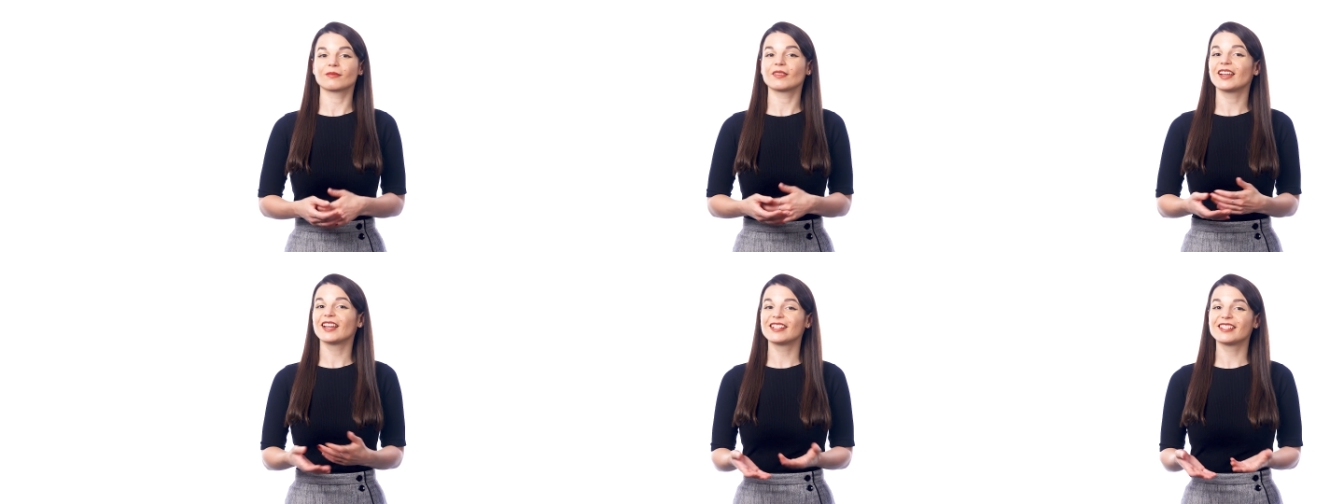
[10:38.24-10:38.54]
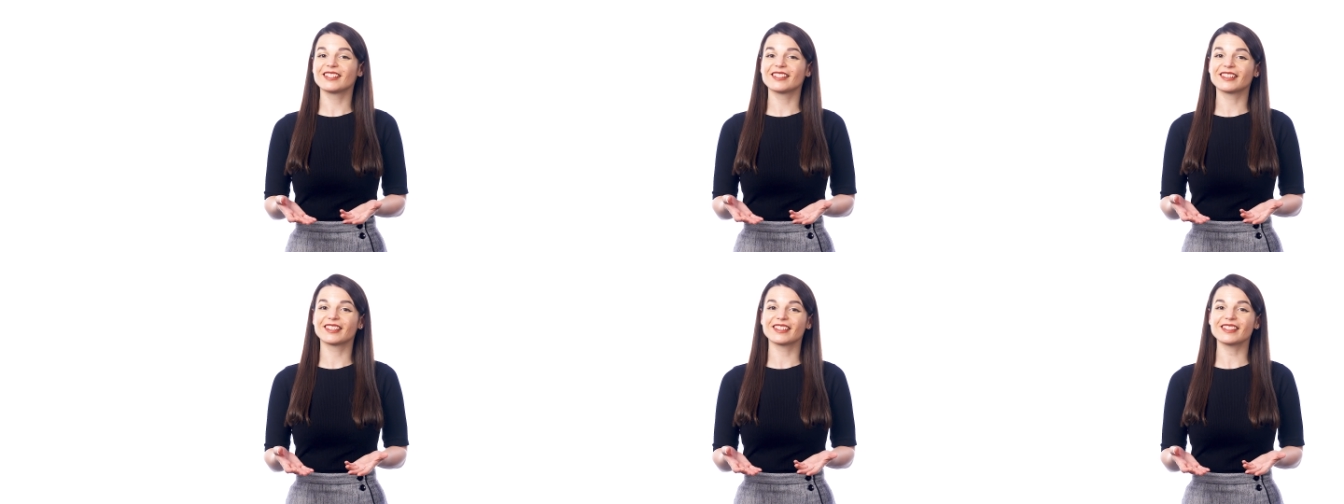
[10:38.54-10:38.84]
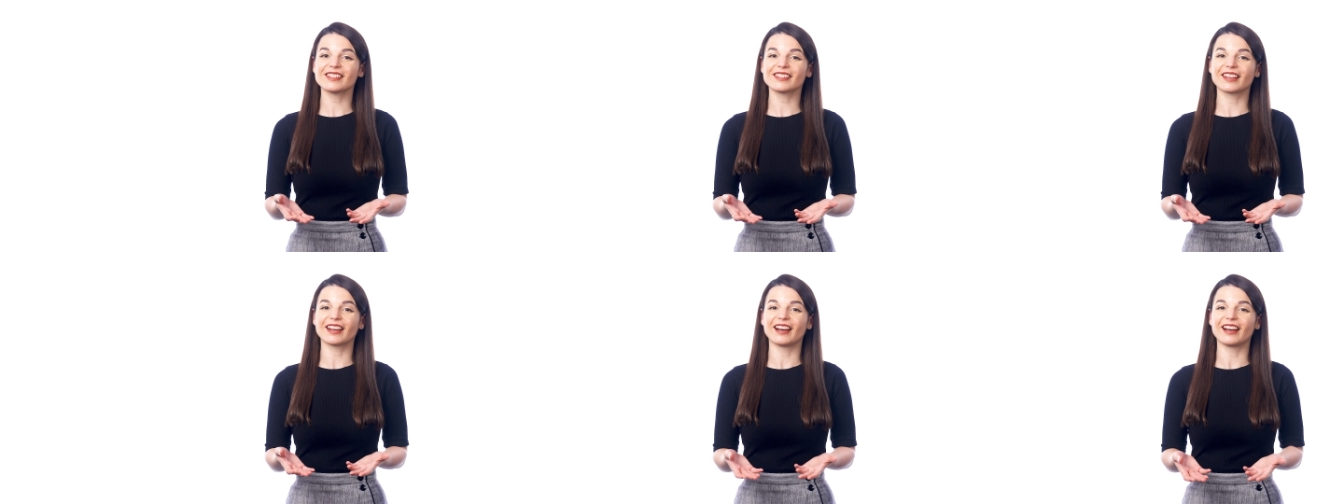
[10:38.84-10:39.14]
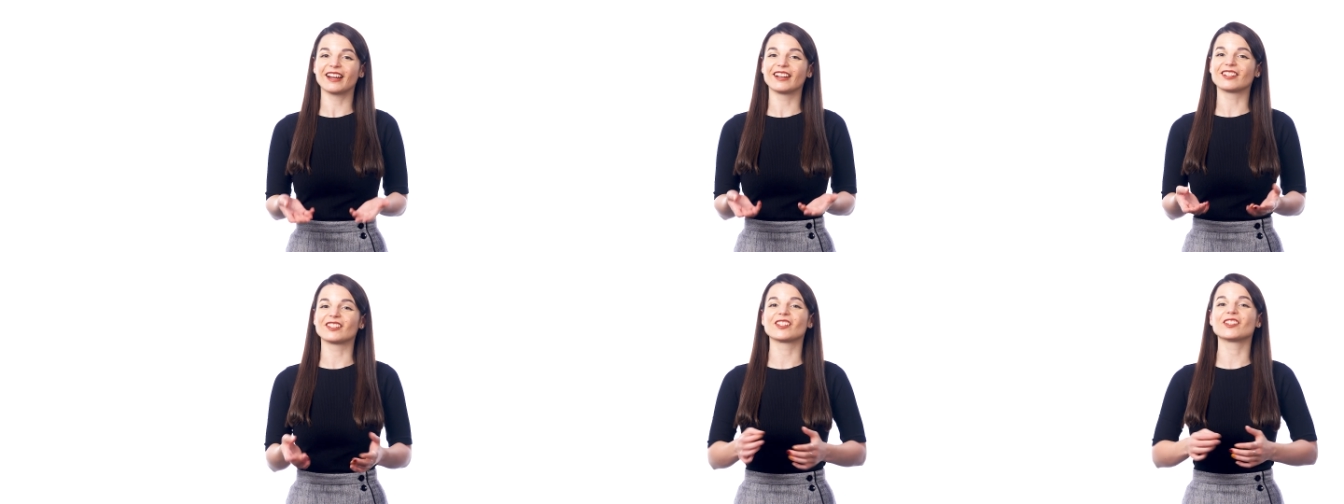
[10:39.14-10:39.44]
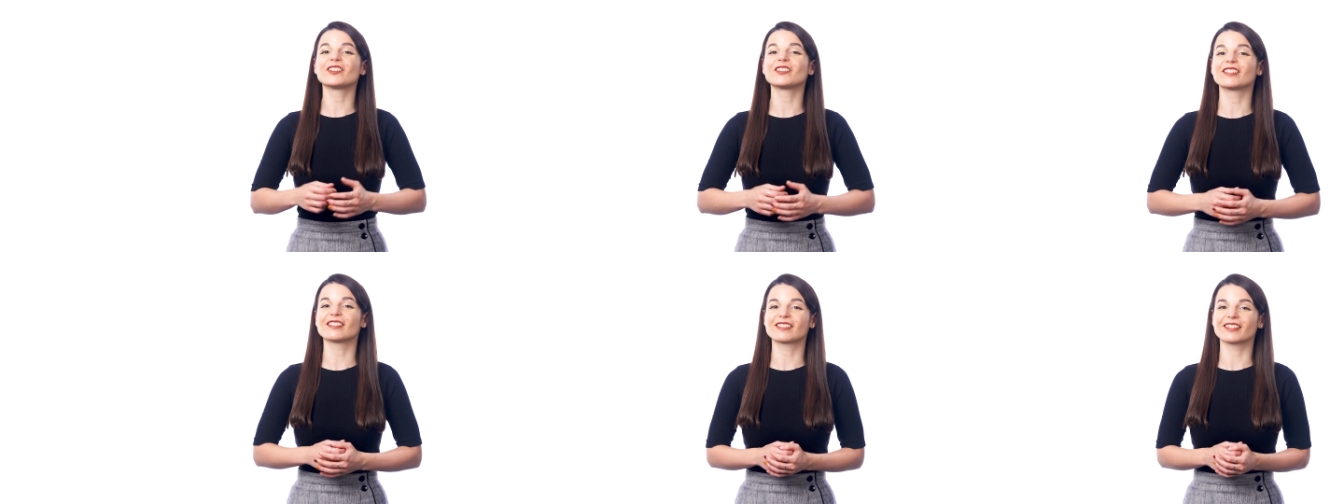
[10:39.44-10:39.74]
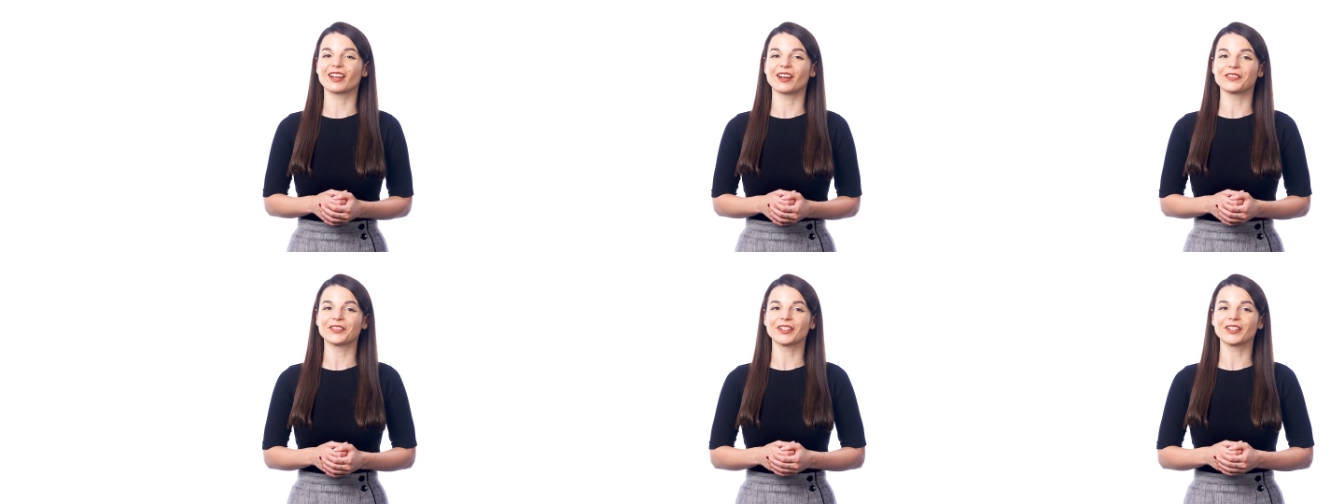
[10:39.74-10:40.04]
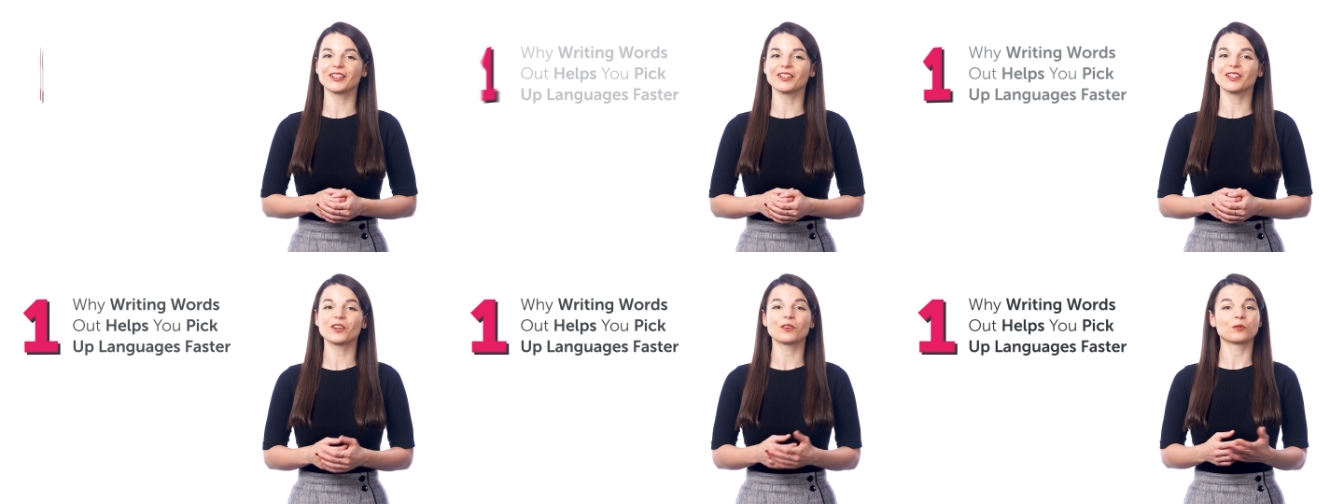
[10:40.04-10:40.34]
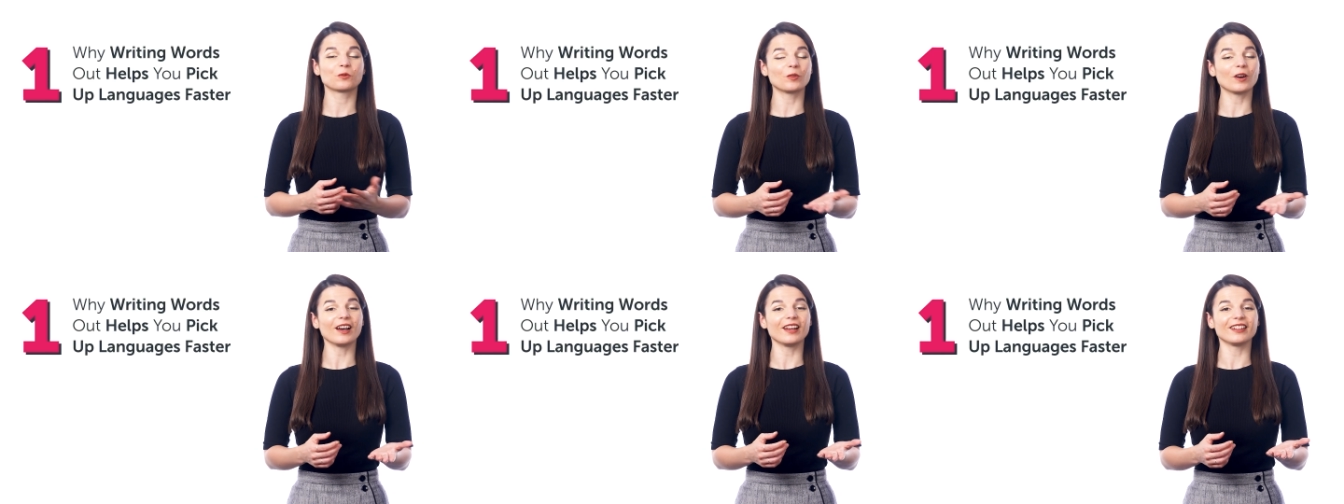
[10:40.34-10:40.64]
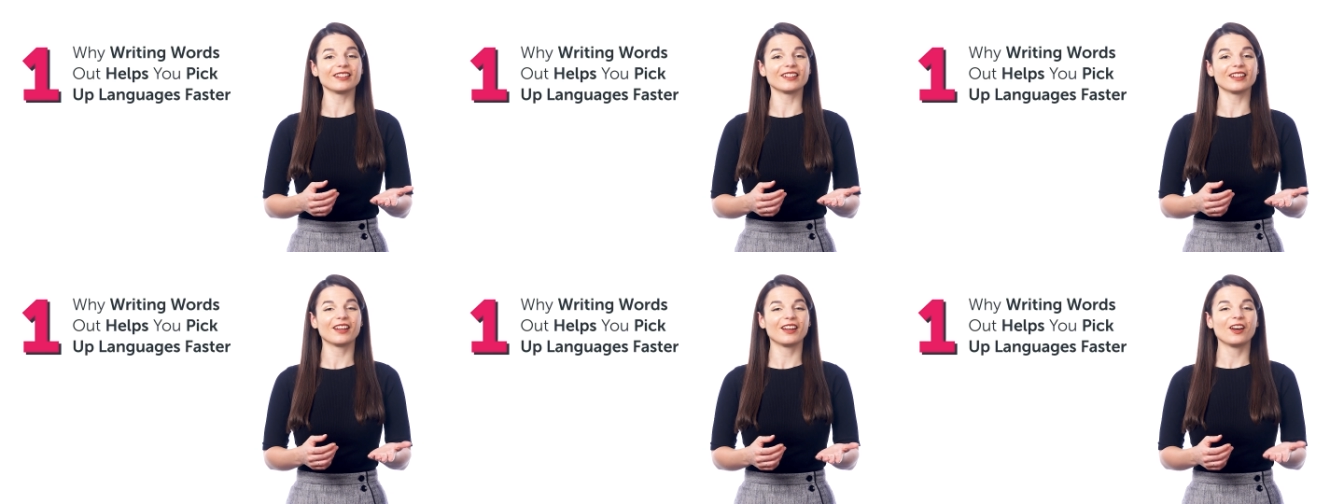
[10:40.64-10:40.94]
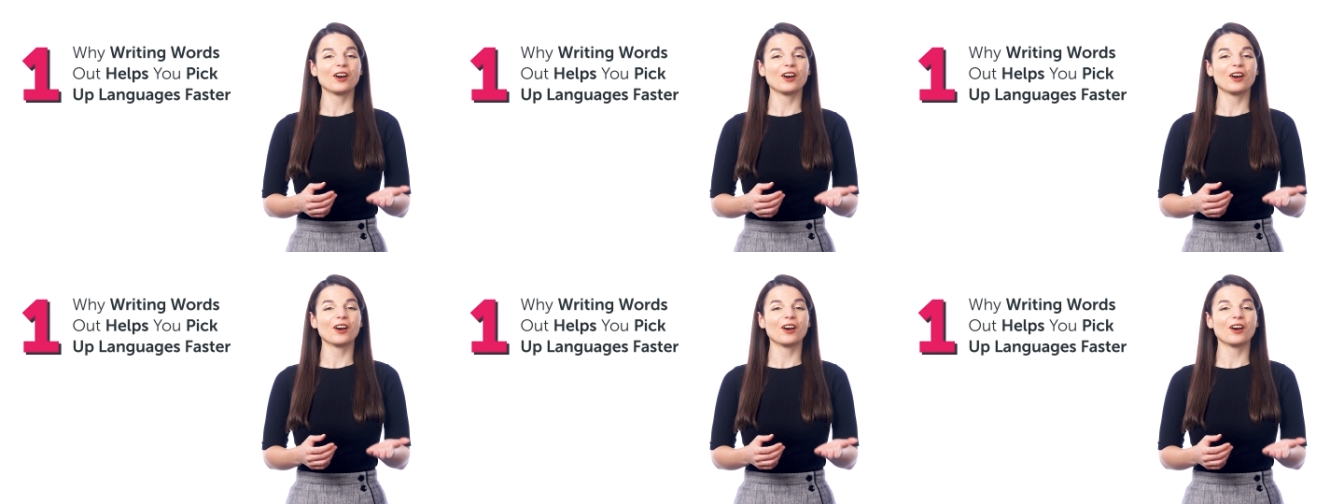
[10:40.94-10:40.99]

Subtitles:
And in this guide, you'll discover 1.